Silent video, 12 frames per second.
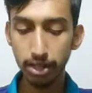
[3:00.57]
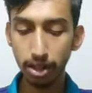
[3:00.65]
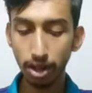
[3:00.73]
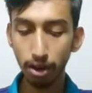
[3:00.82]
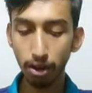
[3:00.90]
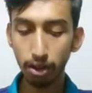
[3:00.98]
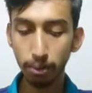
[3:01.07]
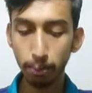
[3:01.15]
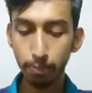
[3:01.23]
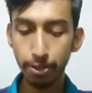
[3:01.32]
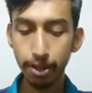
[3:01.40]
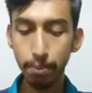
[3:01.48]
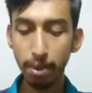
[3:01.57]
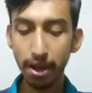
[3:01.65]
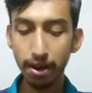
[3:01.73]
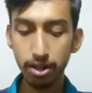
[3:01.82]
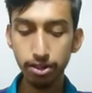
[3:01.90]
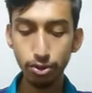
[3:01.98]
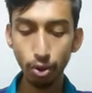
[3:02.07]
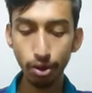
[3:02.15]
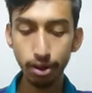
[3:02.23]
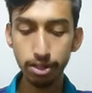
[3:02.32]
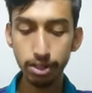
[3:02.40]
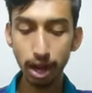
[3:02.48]
auth, bearers
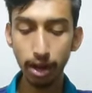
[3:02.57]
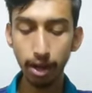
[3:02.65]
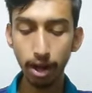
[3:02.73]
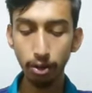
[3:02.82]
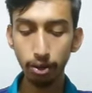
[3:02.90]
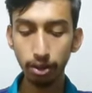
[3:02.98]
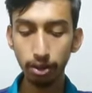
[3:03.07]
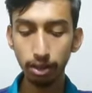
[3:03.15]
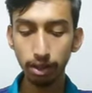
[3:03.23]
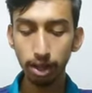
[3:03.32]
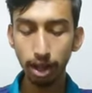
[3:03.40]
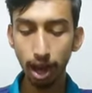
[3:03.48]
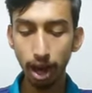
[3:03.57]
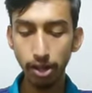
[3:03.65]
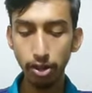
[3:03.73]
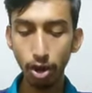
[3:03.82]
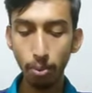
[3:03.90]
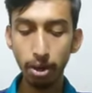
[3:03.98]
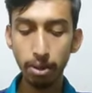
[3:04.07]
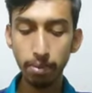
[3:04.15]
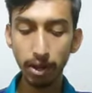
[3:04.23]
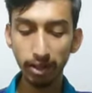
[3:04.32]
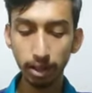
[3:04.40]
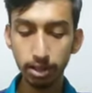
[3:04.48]
tokens and auth are common
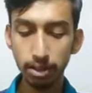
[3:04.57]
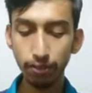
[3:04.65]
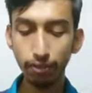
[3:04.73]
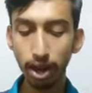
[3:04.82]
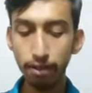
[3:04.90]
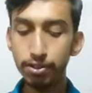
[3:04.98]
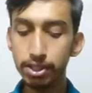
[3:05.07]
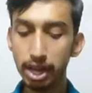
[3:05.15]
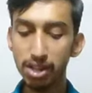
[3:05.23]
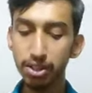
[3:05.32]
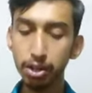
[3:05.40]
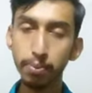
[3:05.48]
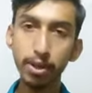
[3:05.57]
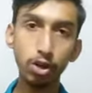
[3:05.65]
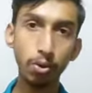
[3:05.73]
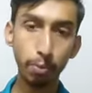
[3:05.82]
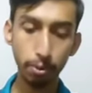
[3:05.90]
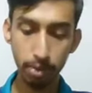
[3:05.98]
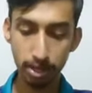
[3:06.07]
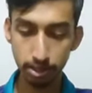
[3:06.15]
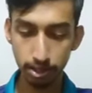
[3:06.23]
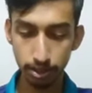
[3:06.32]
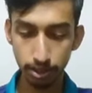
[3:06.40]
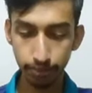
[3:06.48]
methods. Five is http
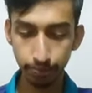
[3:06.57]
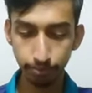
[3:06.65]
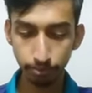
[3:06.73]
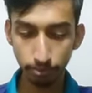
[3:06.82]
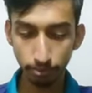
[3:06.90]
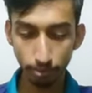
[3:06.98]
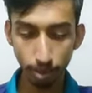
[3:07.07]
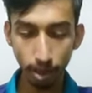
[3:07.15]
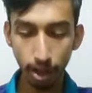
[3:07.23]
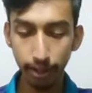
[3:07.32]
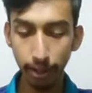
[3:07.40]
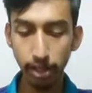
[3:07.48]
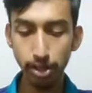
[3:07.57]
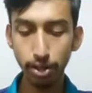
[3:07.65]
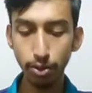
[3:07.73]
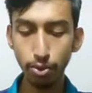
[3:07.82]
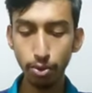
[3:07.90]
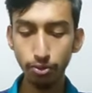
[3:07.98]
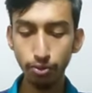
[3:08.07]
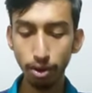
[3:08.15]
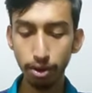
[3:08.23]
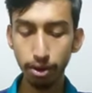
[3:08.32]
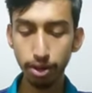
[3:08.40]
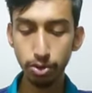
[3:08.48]
compromisation and technique used for
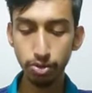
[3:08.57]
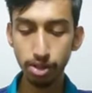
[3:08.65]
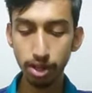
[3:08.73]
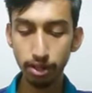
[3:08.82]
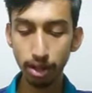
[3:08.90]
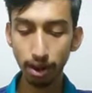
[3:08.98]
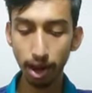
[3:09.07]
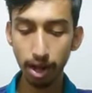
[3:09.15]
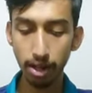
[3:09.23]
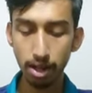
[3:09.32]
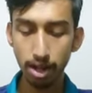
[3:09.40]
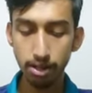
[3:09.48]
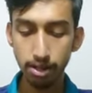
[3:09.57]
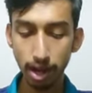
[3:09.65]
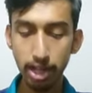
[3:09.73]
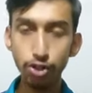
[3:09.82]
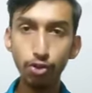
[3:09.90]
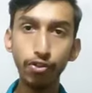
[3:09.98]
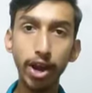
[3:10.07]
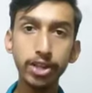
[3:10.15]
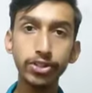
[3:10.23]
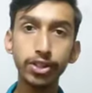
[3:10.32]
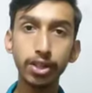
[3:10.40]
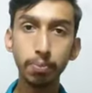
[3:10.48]
reducing the size of
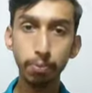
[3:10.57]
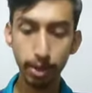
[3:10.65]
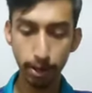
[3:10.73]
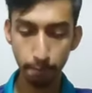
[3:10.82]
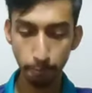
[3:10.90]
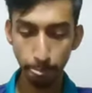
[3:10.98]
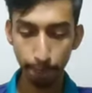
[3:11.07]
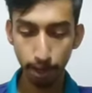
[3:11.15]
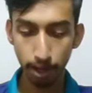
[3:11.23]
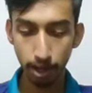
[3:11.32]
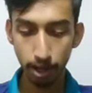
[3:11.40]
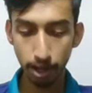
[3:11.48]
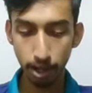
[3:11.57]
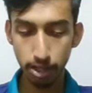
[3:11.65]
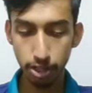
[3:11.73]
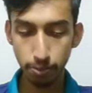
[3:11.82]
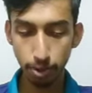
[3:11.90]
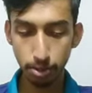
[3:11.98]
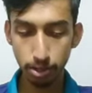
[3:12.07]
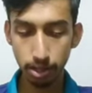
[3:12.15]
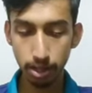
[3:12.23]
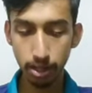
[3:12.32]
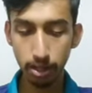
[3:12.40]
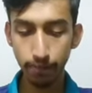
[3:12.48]
http
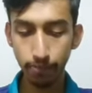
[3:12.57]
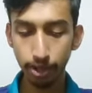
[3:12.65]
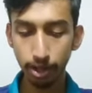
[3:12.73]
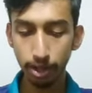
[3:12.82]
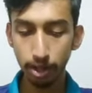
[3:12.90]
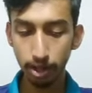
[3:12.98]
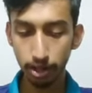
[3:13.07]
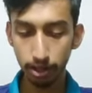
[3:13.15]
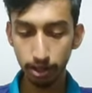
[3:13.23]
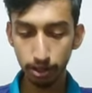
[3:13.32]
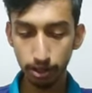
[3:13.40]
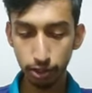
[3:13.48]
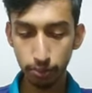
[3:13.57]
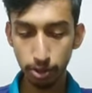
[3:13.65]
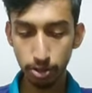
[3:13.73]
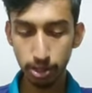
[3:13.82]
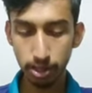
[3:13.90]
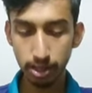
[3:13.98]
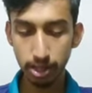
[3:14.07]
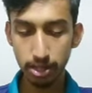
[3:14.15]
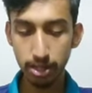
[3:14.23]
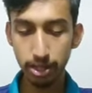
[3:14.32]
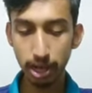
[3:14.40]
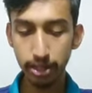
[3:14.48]
responsing. Six
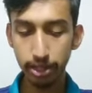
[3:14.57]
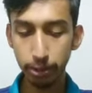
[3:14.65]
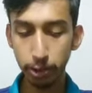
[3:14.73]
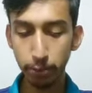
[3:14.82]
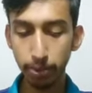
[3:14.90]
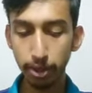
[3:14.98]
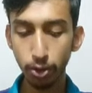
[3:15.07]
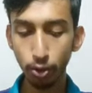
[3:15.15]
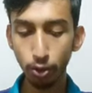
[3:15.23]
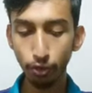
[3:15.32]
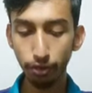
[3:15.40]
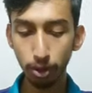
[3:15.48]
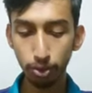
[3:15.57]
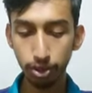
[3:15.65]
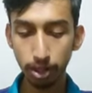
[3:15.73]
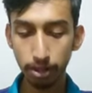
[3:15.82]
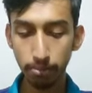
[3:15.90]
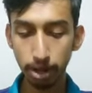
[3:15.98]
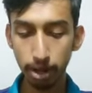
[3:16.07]
is http to feature